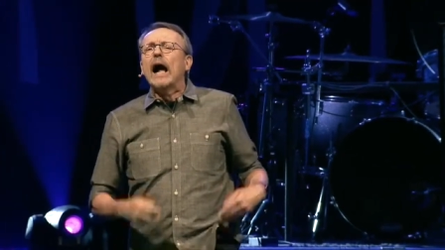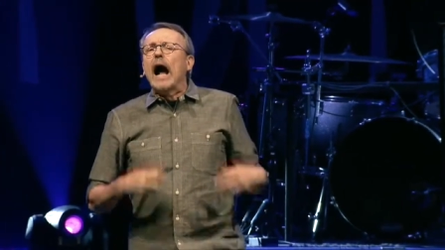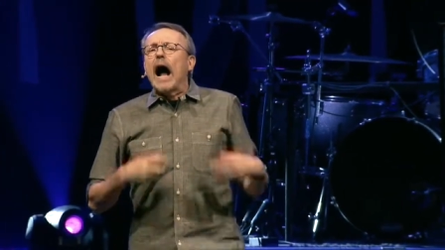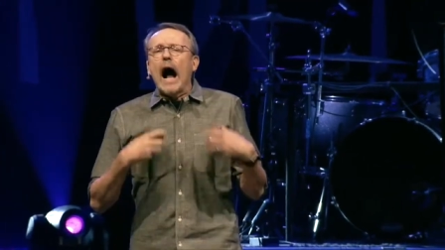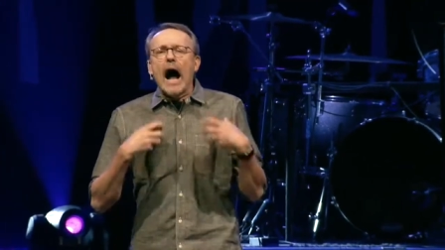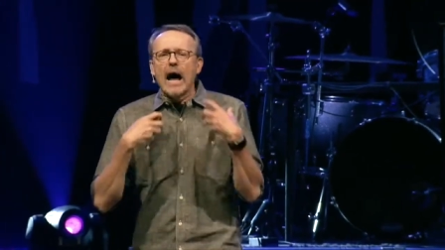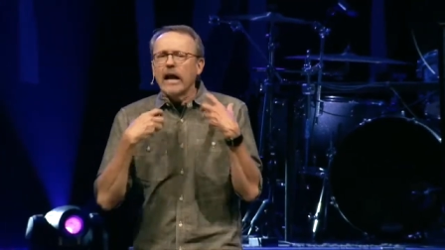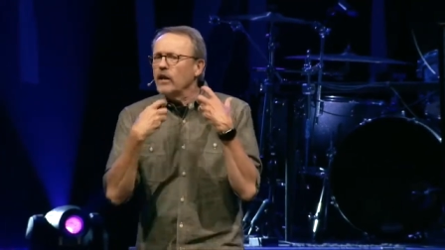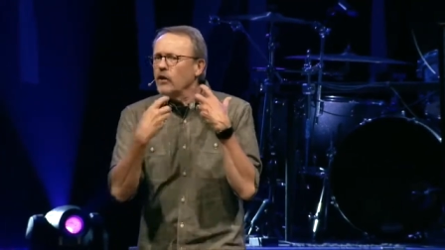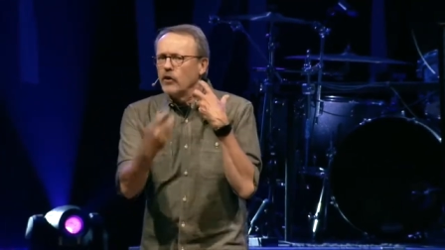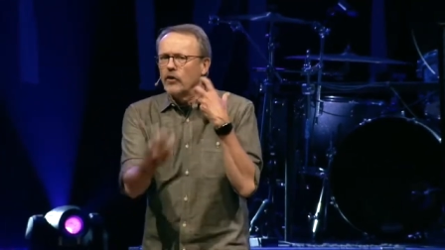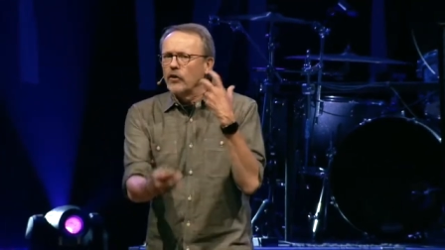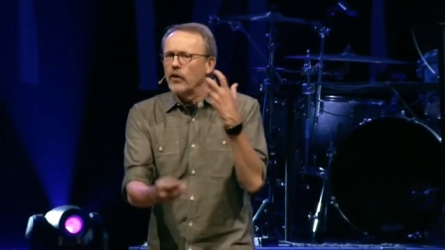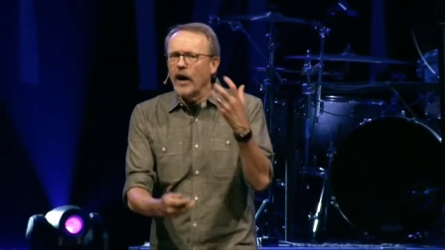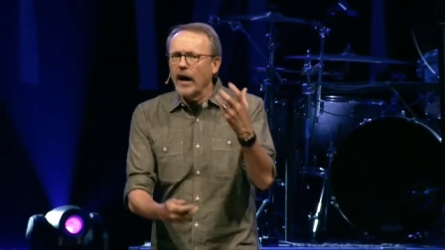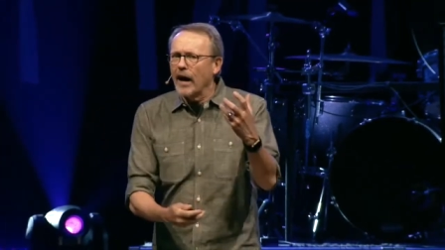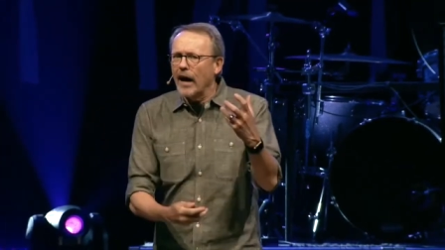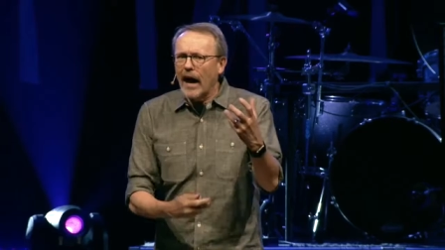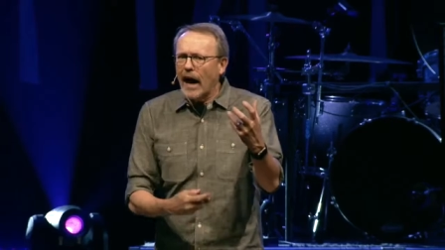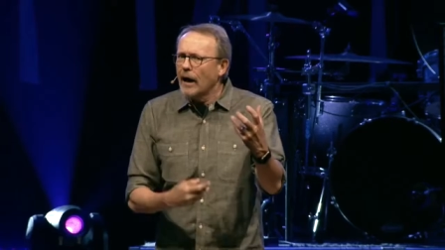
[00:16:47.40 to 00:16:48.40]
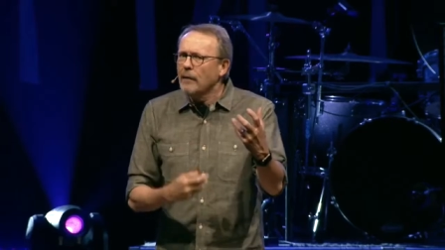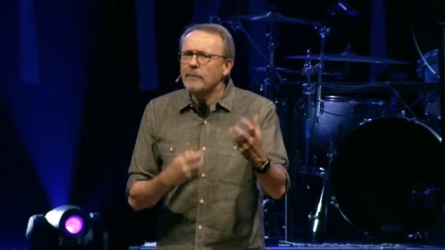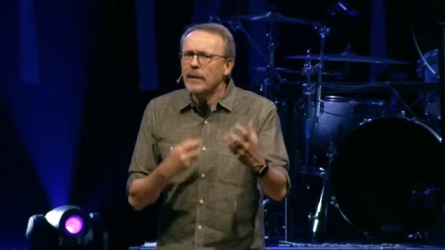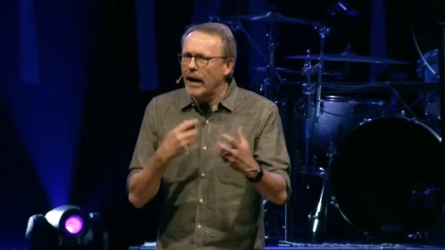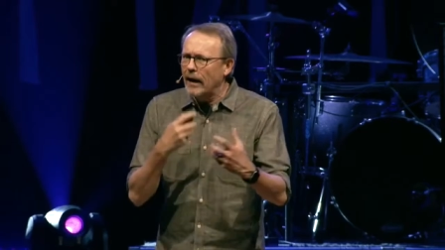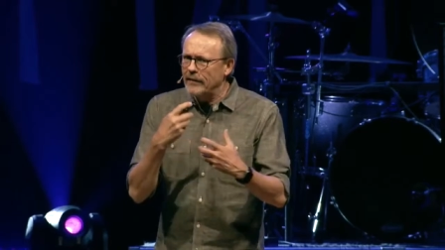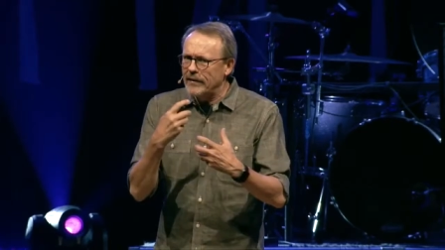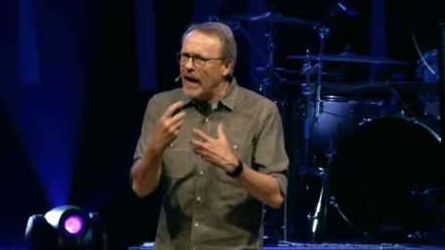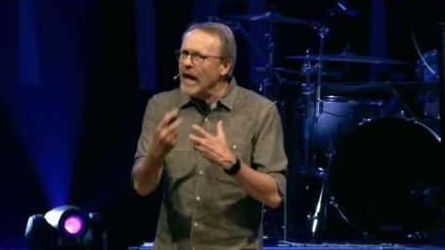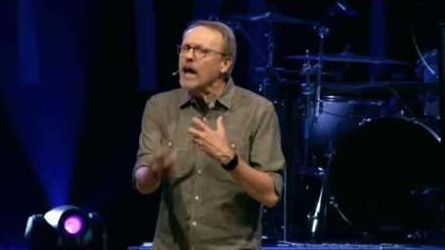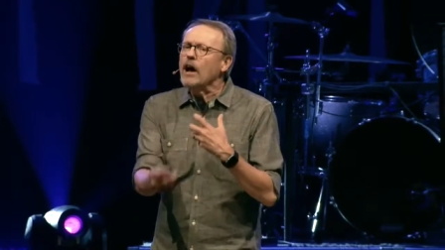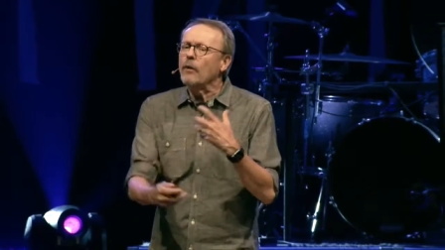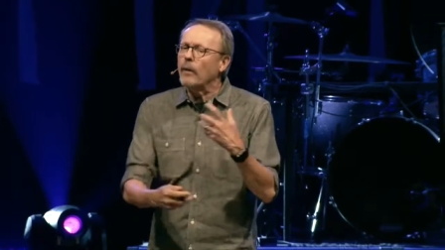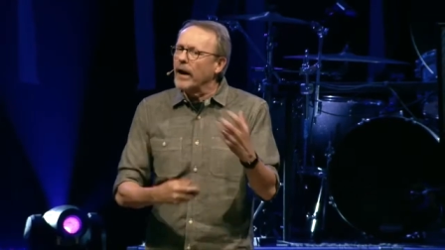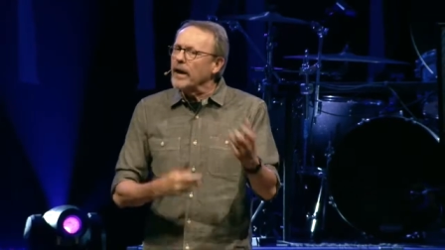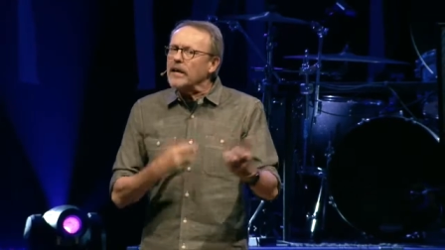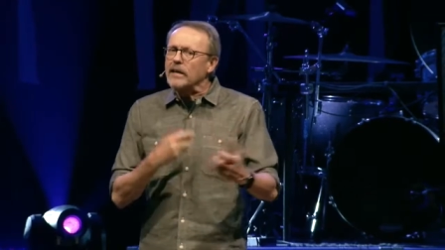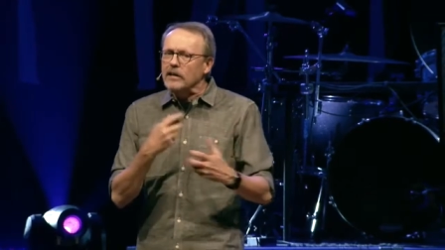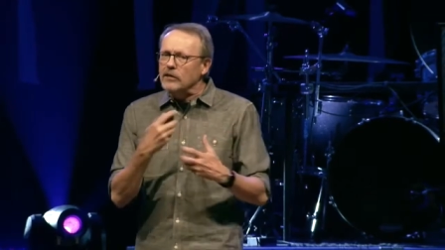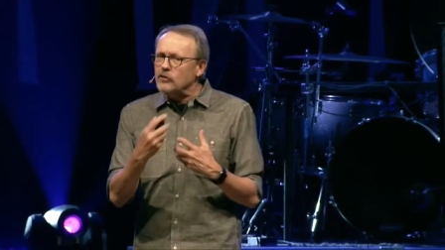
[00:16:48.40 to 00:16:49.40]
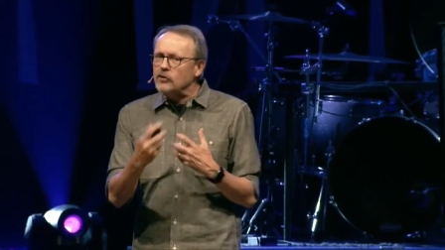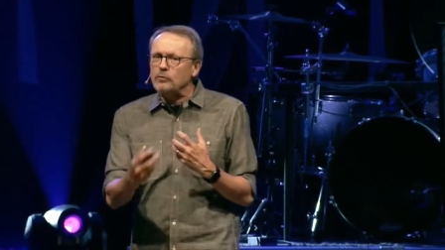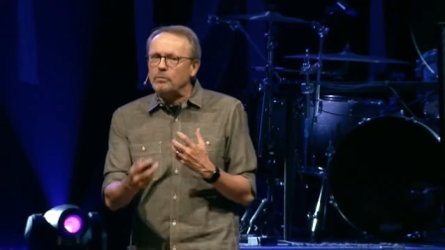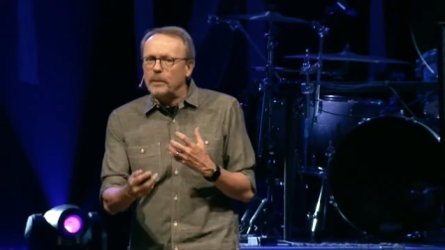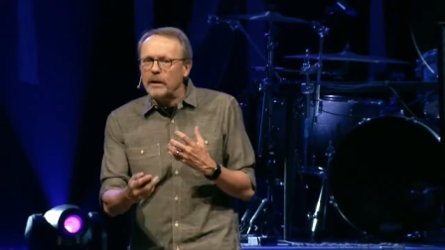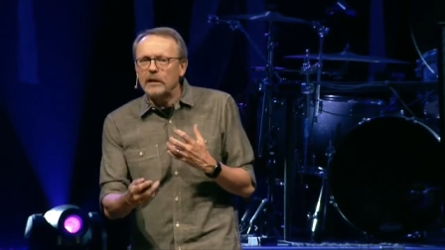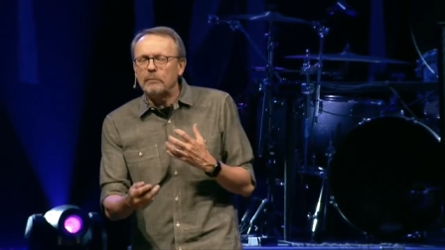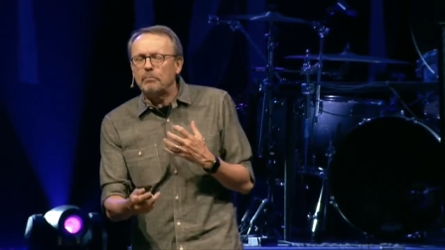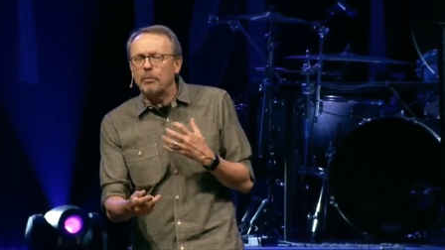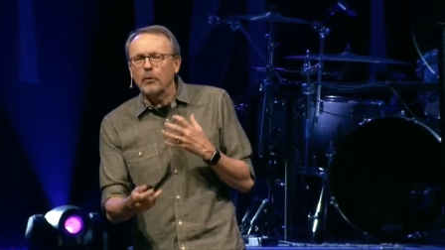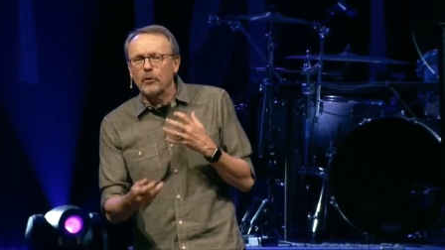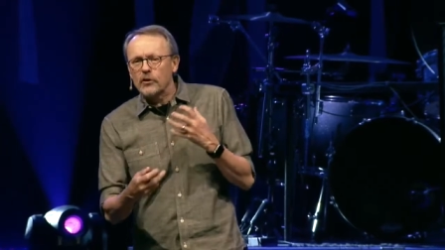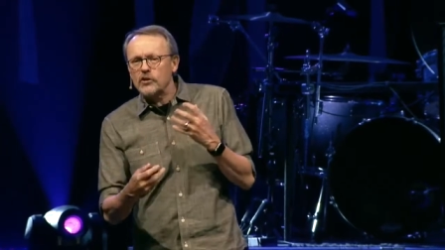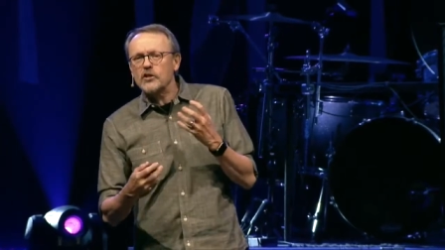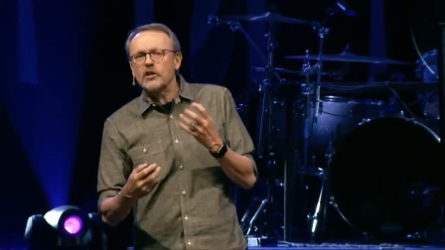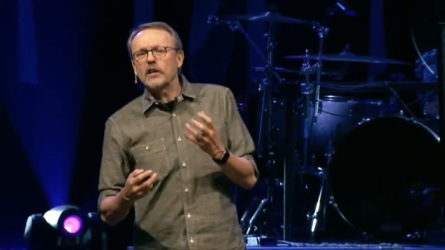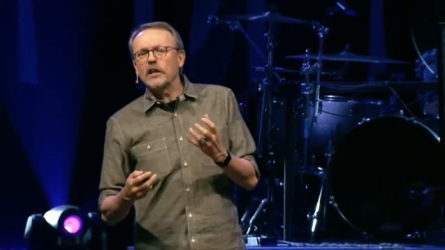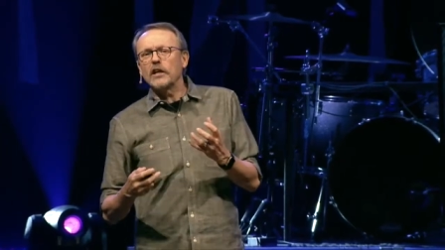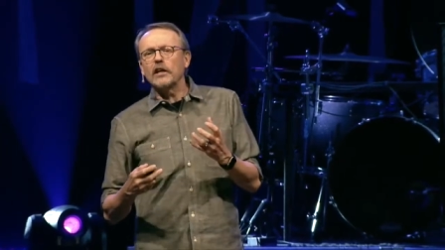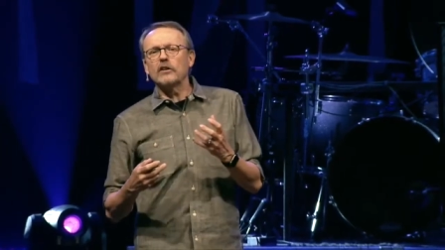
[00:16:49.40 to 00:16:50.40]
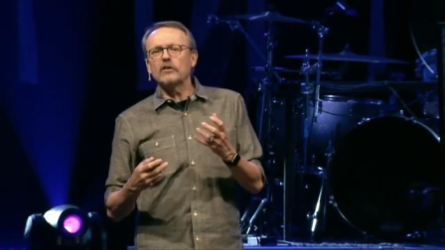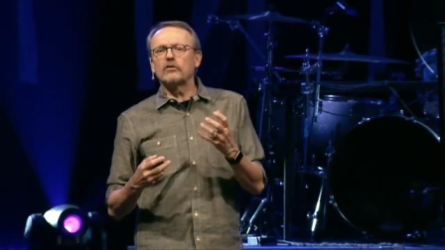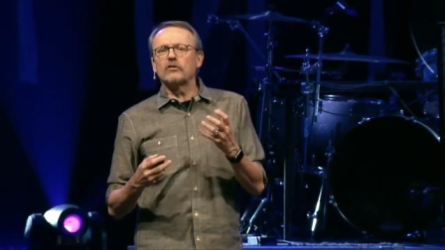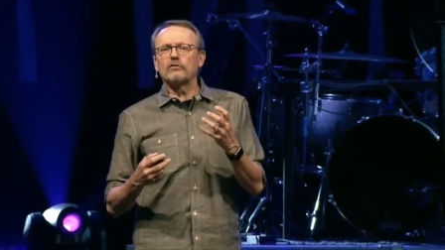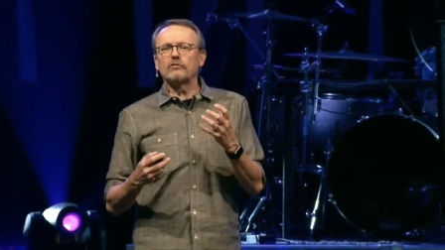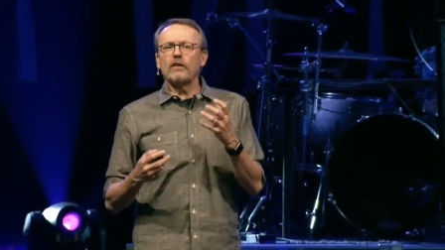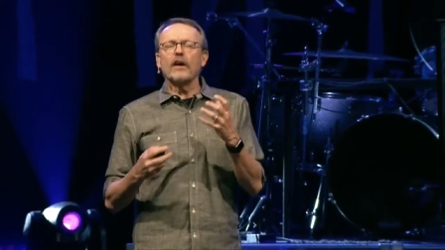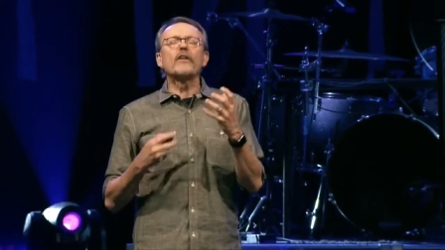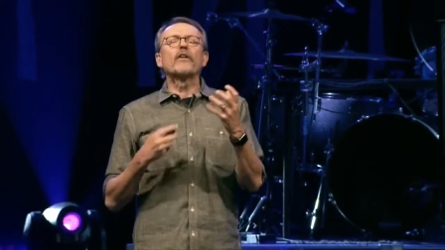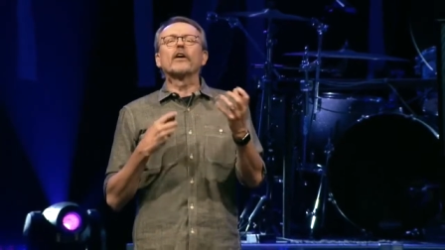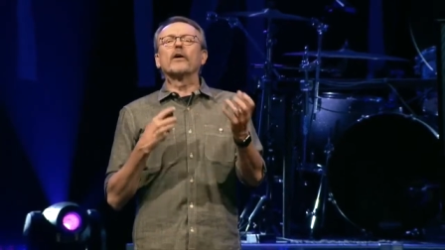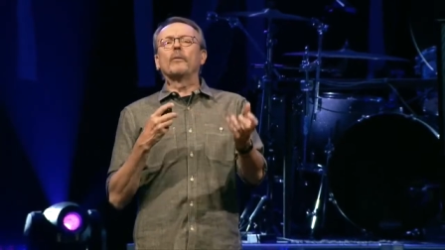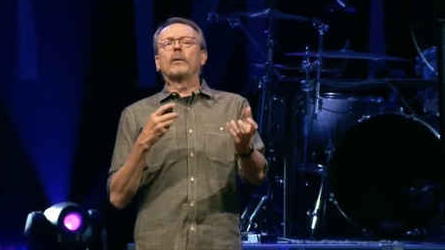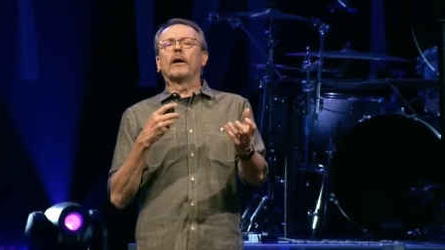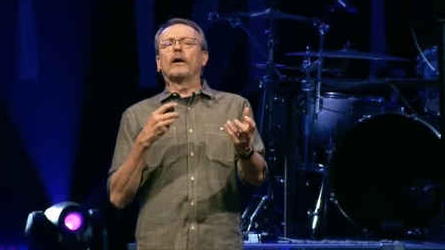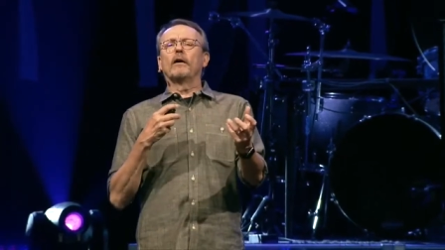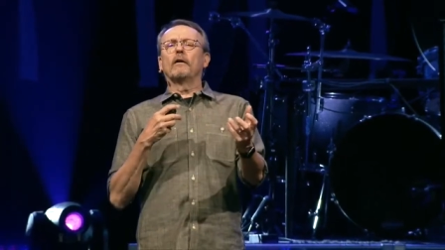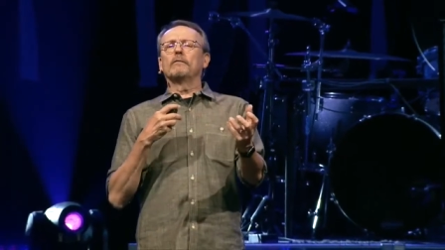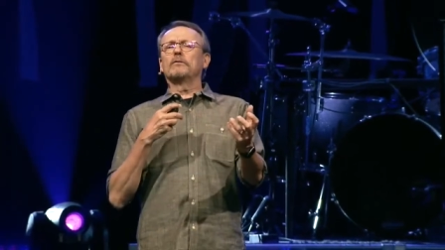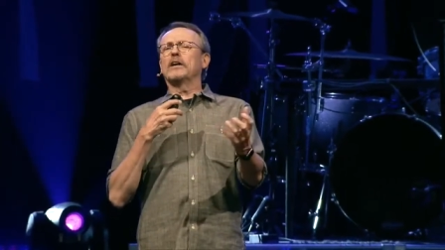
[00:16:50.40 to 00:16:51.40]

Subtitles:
I can speak Portuguese very well.